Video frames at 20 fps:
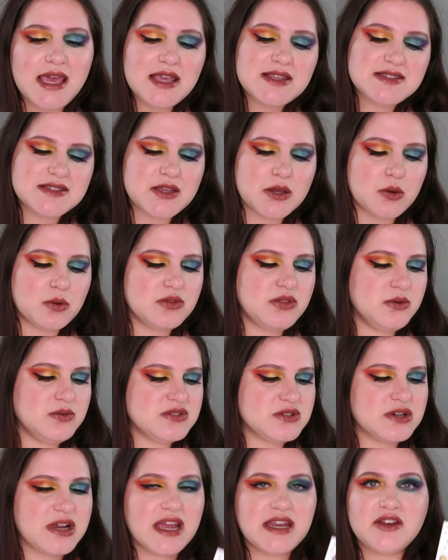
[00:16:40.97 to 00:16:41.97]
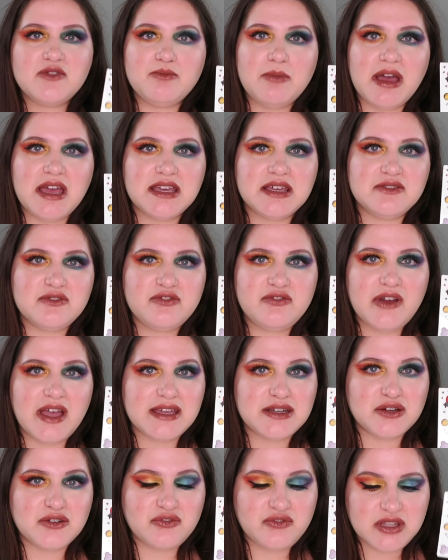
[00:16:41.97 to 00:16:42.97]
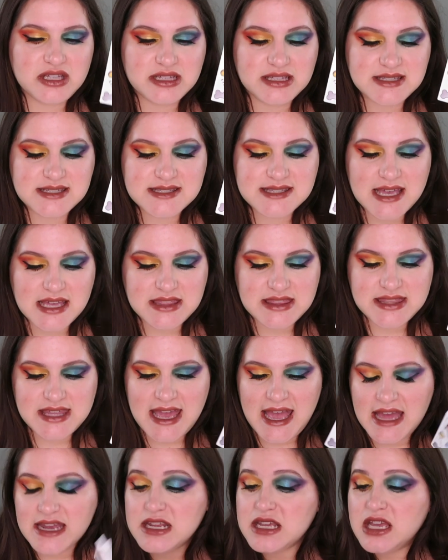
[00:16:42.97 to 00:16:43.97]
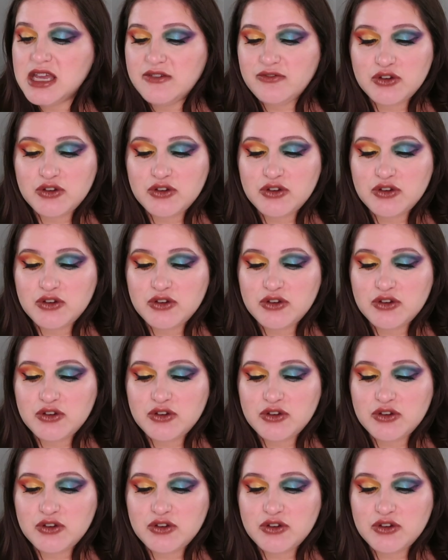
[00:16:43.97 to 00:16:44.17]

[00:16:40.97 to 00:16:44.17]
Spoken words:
So those are kind of my final feelings on that.